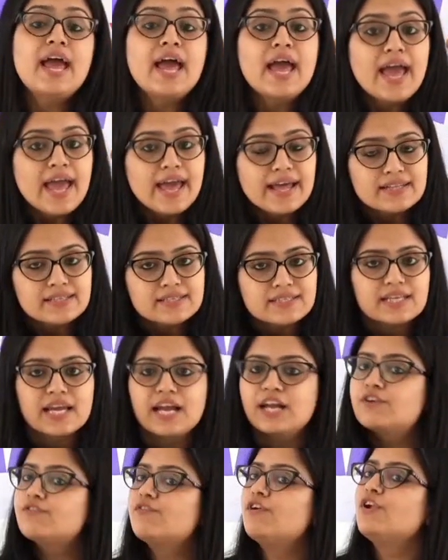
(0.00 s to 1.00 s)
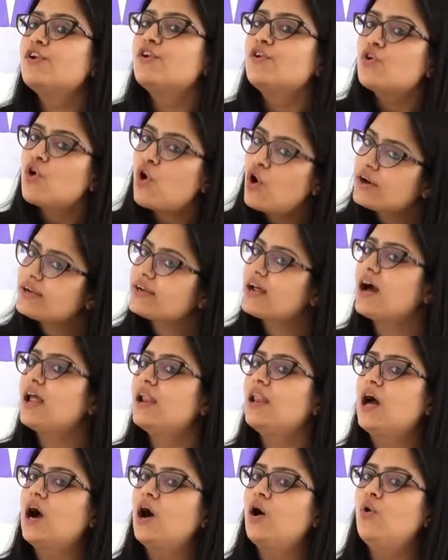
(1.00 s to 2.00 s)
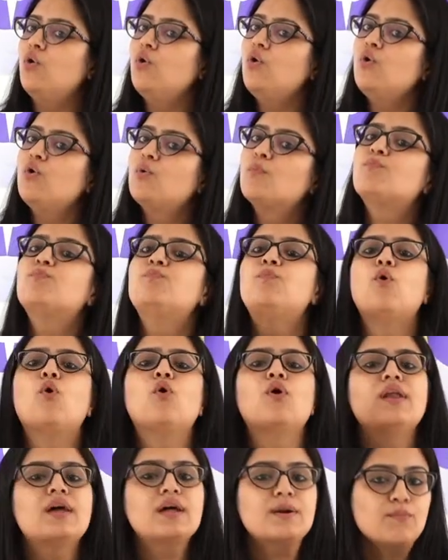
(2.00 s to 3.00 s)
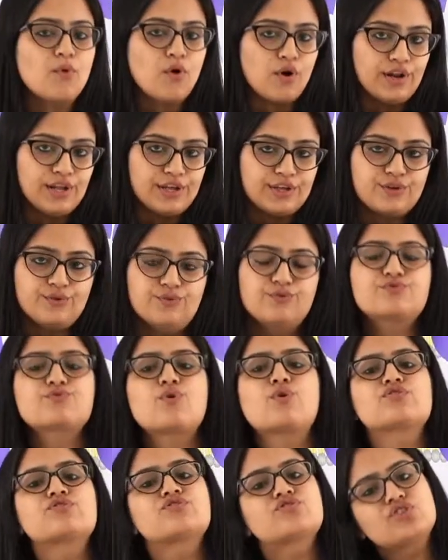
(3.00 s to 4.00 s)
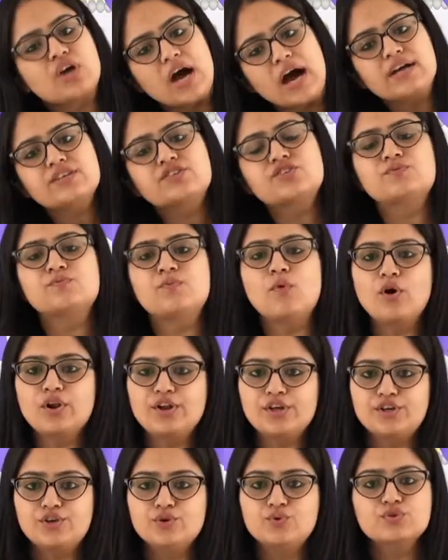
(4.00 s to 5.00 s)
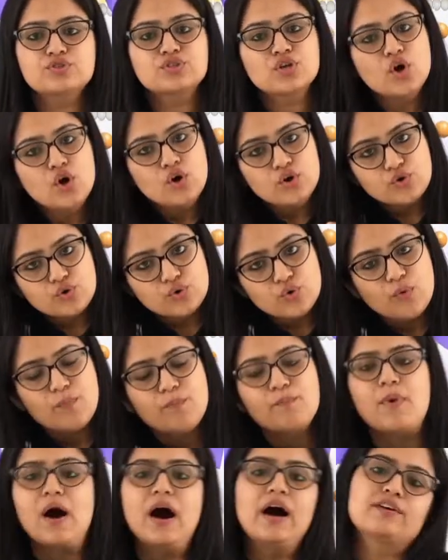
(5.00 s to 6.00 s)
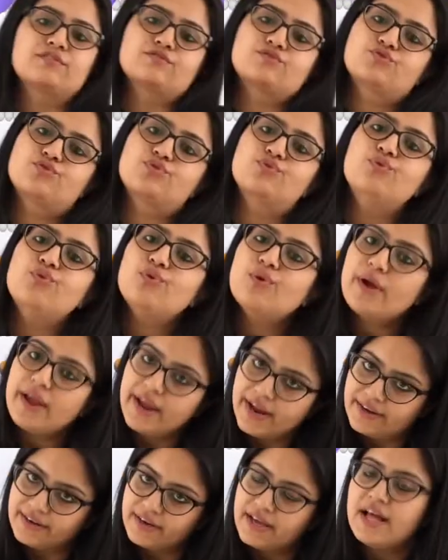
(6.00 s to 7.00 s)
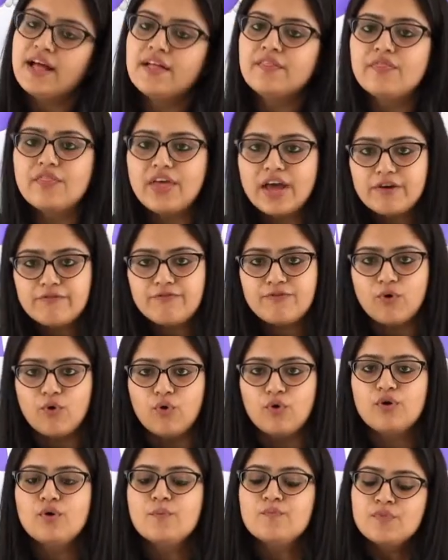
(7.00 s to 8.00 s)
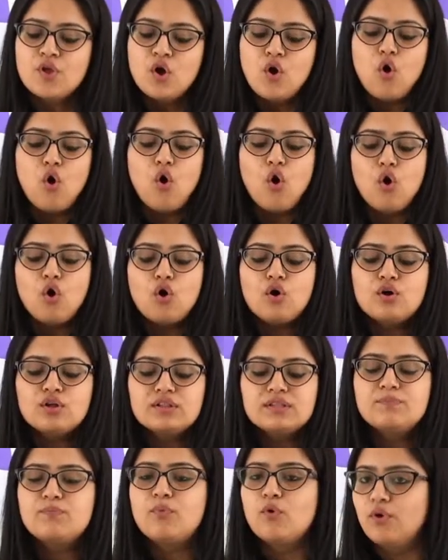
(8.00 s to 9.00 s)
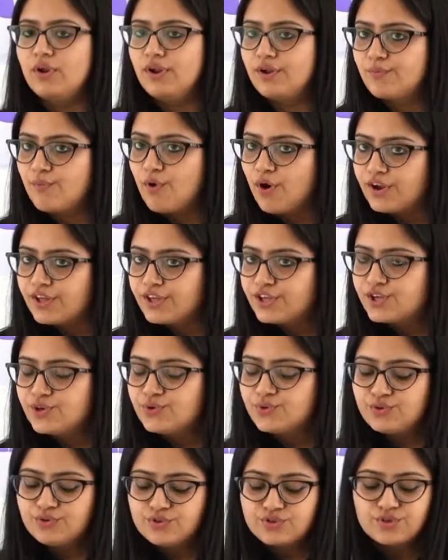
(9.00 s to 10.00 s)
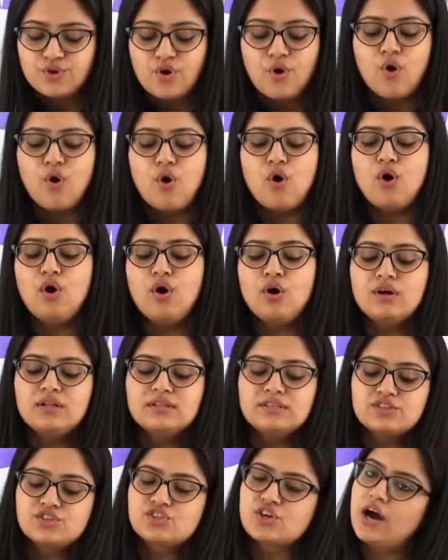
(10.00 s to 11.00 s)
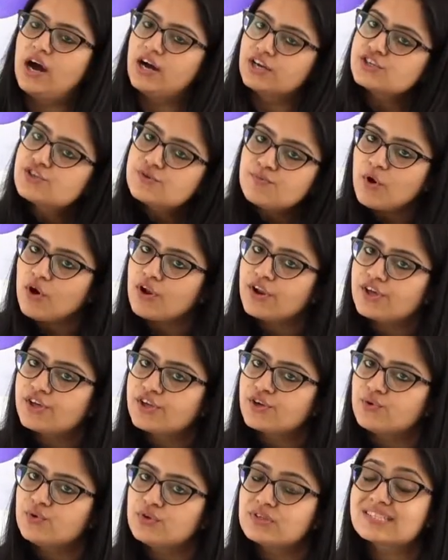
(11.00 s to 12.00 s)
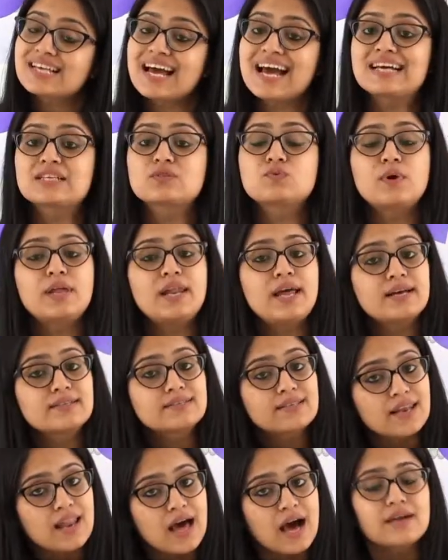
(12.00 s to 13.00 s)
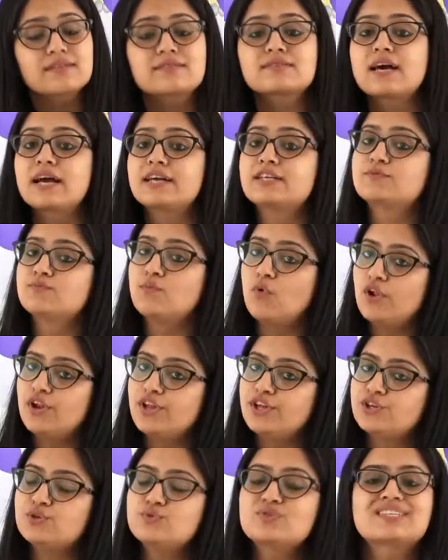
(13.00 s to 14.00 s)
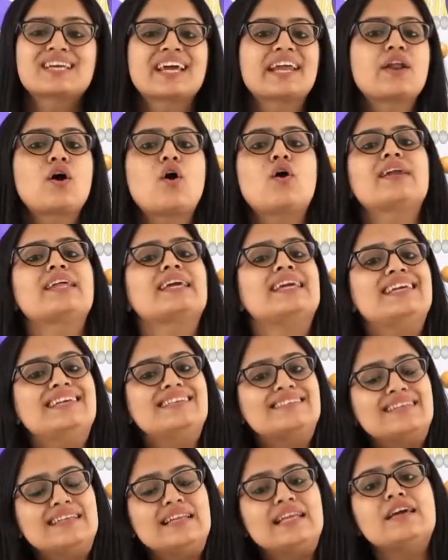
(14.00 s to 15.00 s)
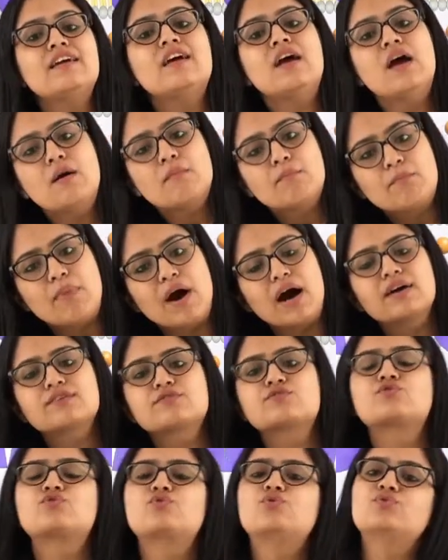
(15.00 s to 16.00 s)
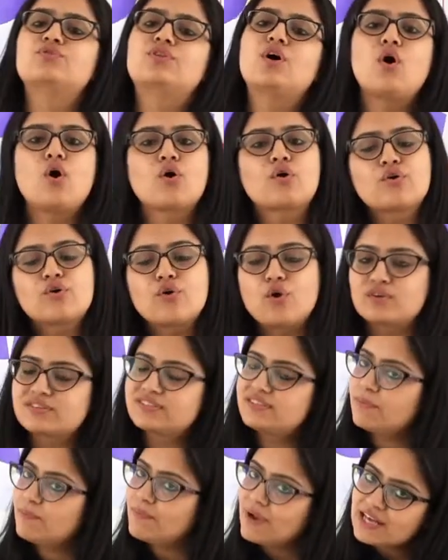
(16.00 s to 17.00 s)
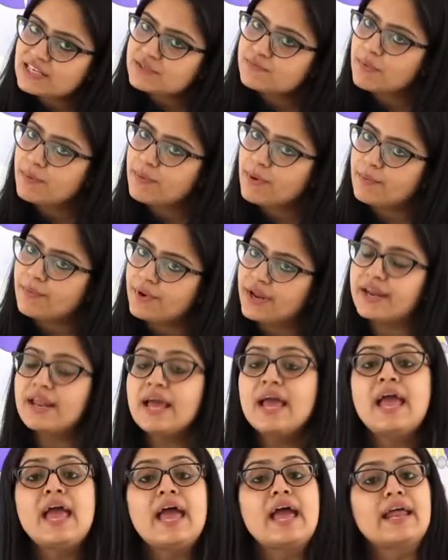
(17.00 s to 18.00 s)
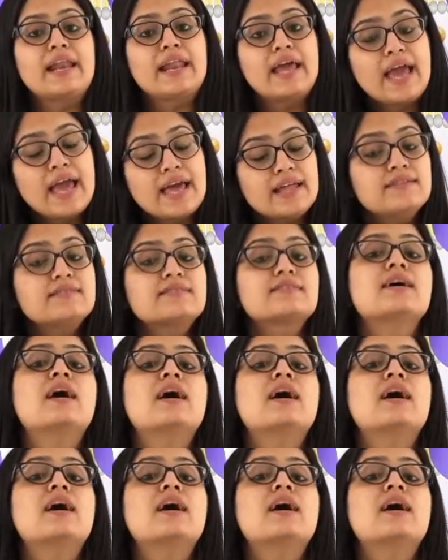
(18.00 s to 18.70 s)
Hence, it will not allow polar molecules or charged molecules to pass through it. Therefore, all the polar molecules, all the charged molecules as well as large size molecules cannot easily pass through the or cross the plasma membrane, and hence